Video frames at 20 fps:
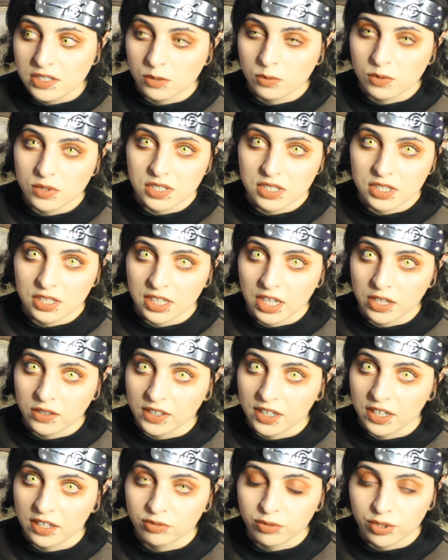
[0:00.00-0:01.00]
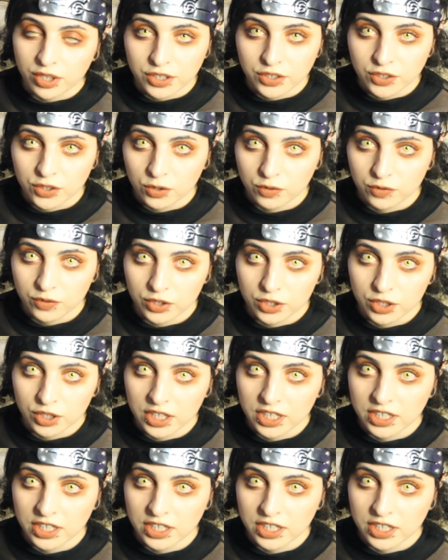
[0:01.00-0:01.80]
I wasn't allowed to have friends over.